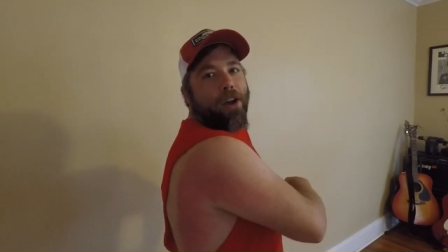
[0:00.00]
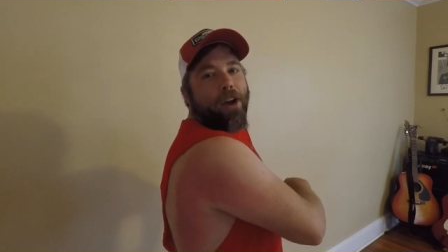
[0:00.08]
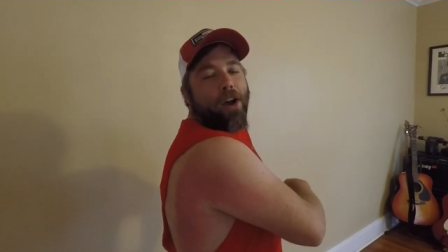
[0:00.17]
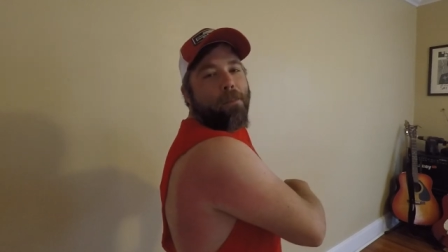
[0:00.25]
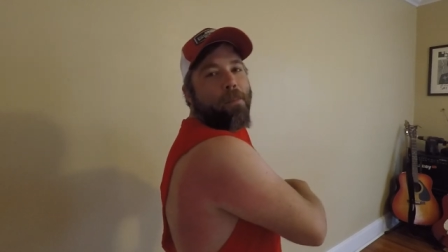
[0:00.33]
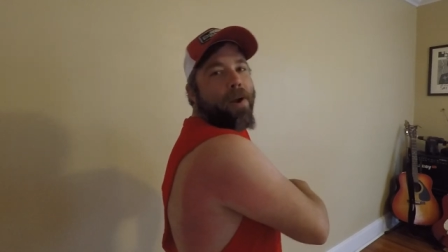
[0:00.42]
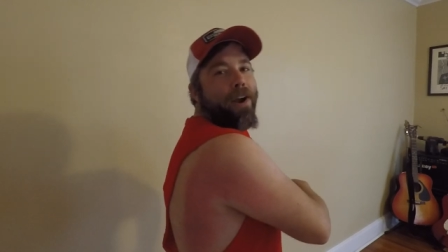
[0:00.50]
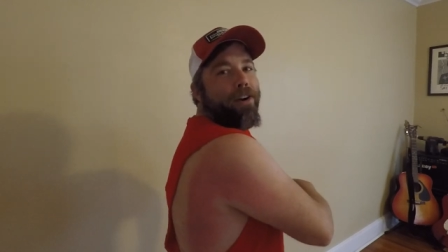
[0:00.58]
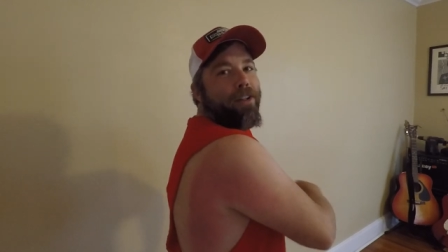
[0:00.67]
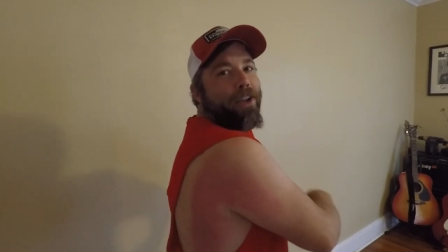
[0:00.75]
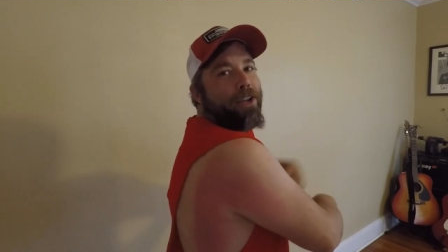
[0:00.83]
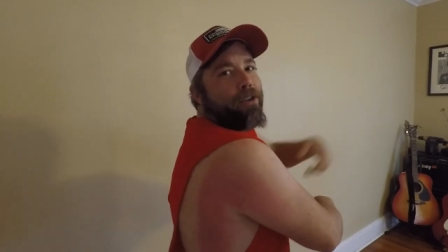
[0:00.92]

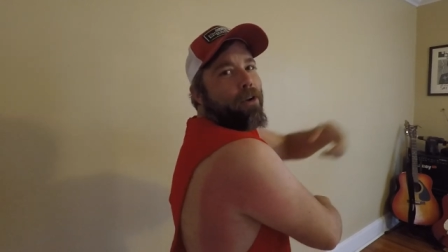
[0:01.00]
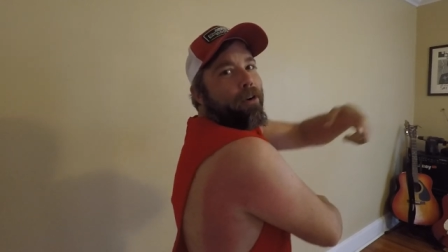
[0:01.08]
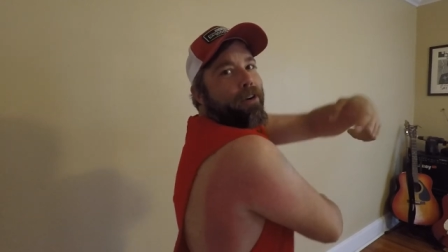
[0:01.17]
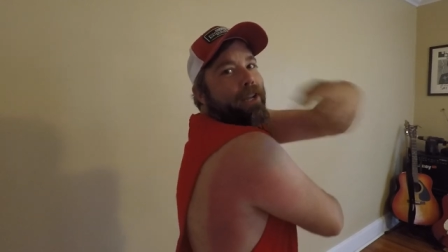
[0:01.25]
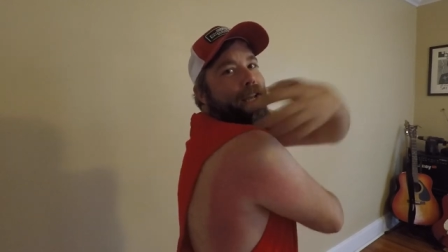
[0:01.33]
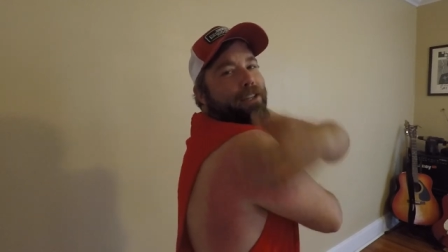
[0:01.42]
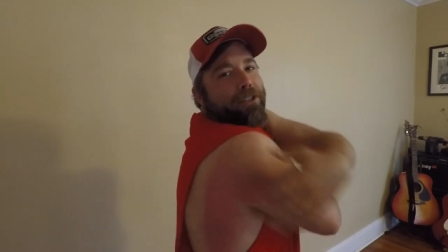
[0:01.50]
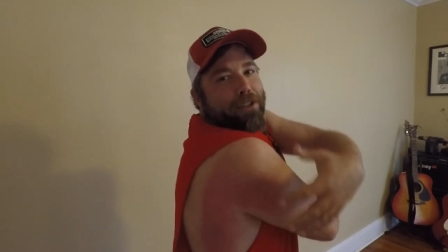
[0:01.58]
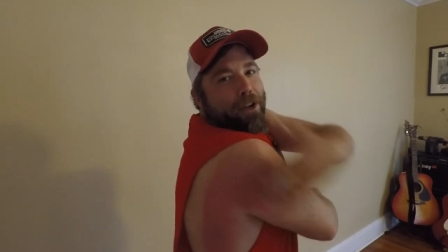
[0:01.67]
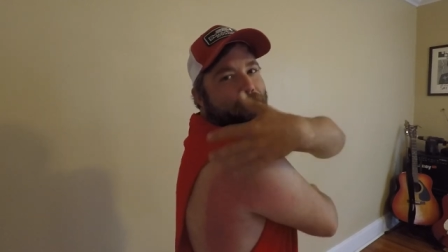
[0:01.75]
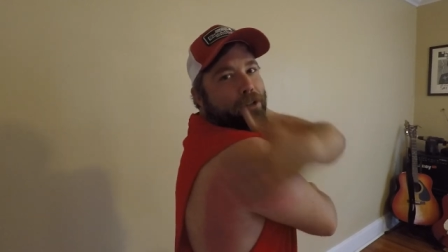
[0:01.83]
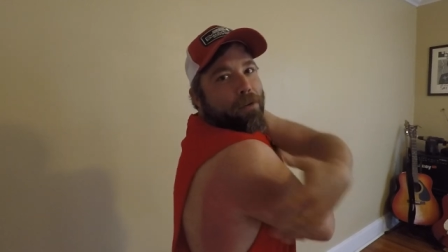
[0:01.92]
Apparently, it's hard to get
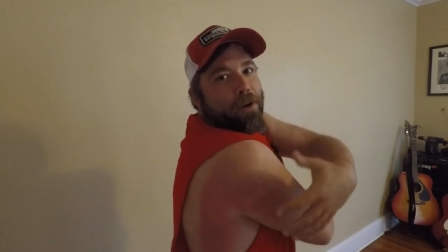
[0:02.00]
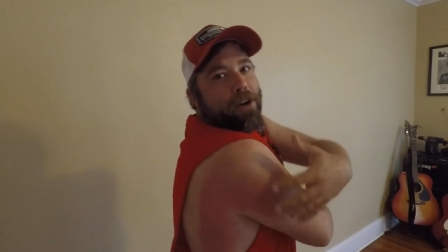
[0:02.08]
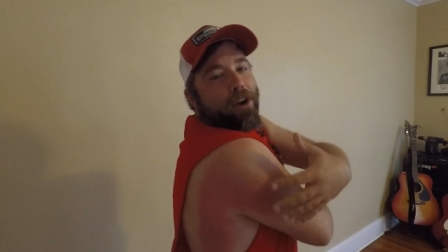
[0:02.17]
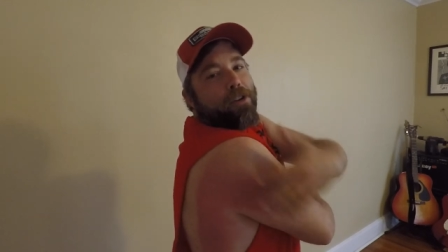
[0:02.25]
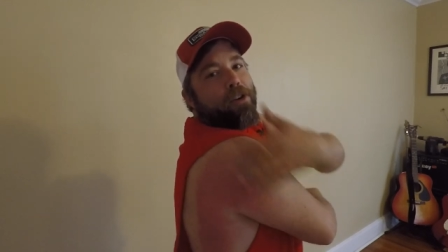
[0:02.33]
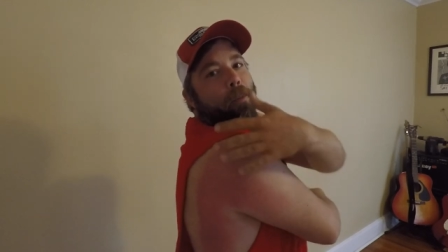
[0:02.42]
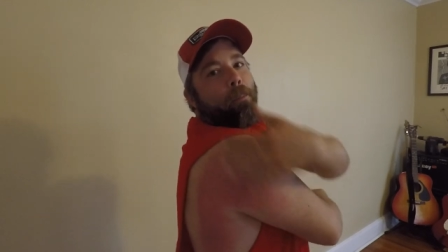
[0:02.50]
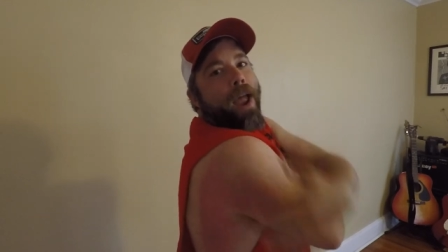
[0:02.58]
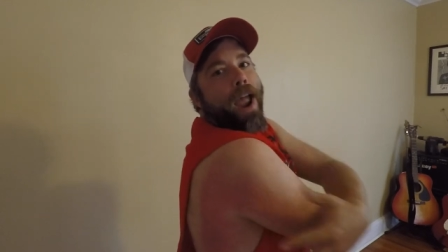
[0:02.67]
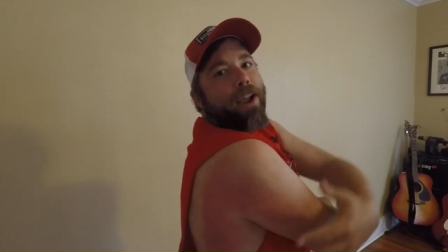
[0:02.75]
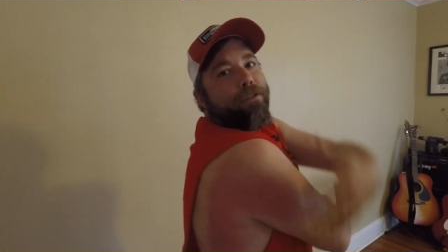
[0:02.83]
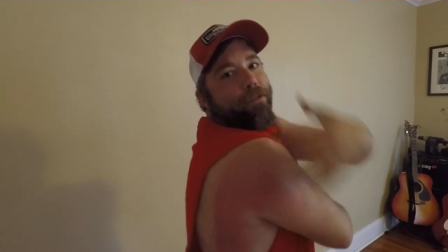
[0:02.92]
sunscreen on your
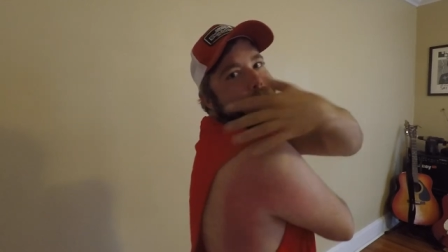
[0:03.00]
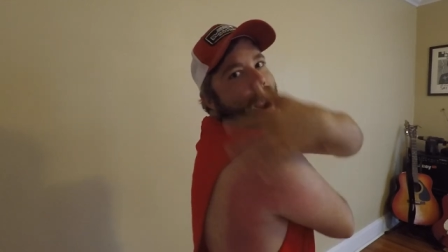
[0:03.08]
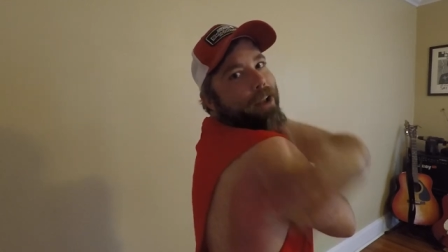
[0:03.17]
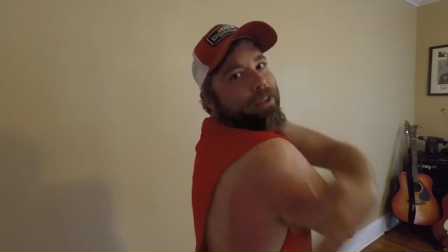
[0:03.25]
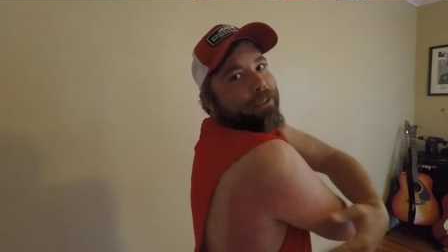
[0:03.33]
back fat.